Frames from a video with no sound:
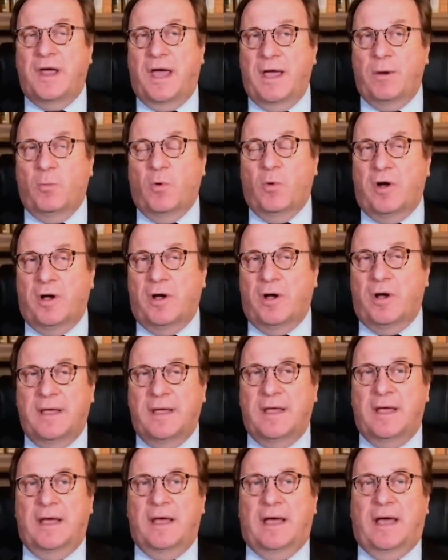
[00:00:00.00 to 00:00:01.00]
Taiwan,
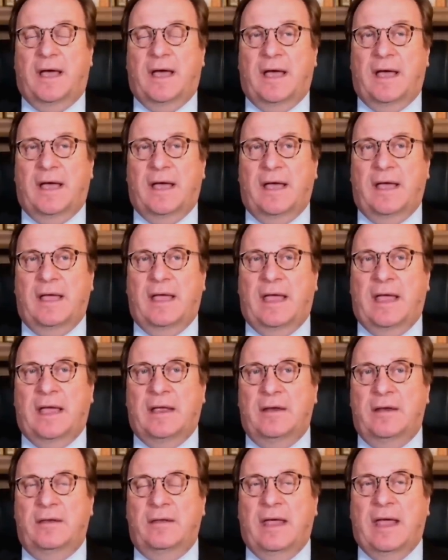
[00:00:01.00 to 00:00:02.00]
uh,
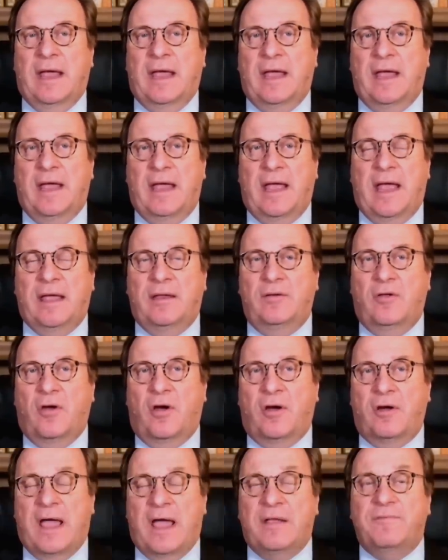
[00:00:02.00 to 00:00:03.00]
and uh, and
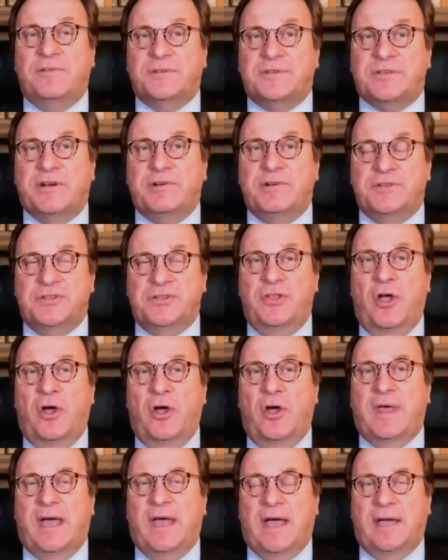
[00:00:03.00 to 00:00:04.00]
our adversaries
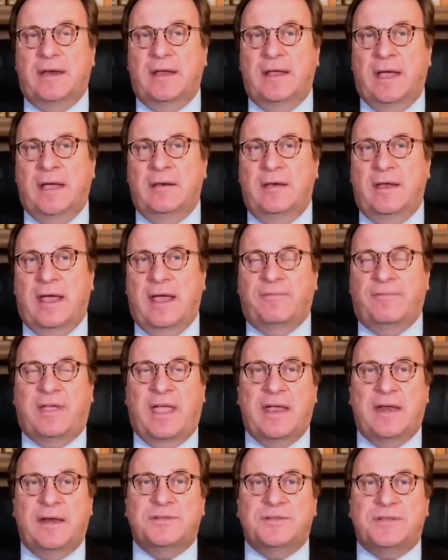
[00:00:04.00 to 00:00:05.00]
know that. And
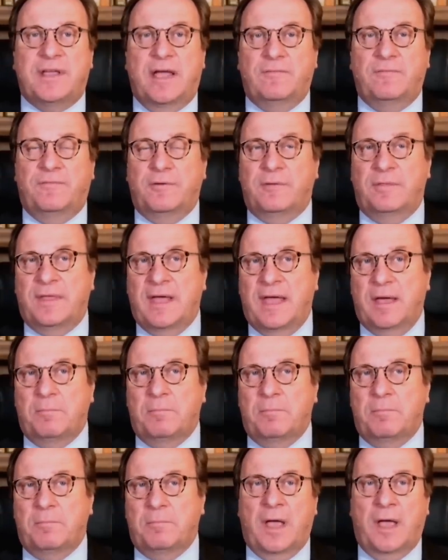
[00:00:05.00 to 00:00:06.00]
Afghanistan, for
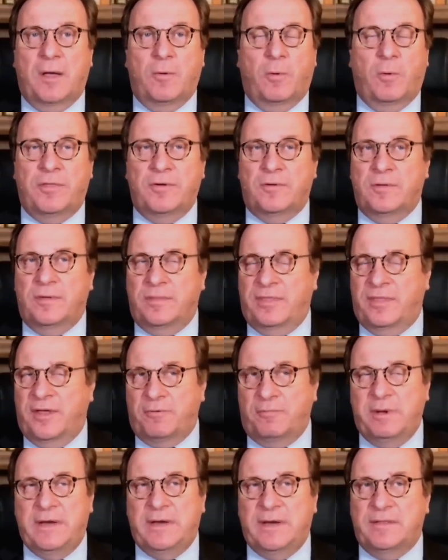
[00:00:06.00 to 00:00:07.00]
them, uh, whether
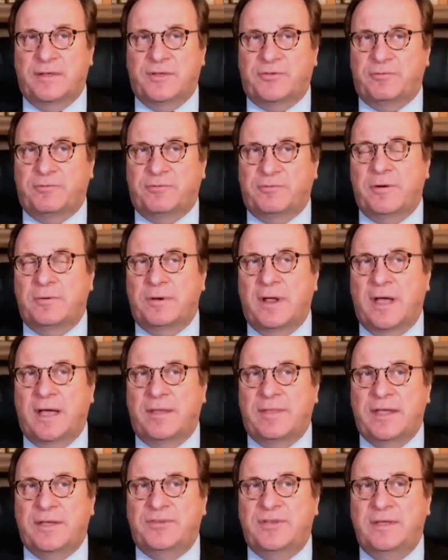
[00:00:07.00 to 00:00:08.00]
they're reading this right or
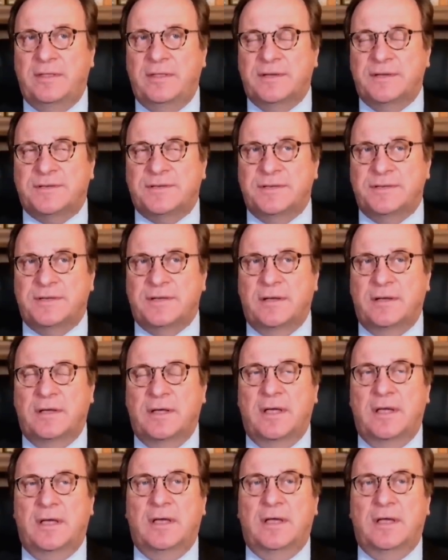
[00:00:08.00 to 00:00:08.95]
not, they see this as a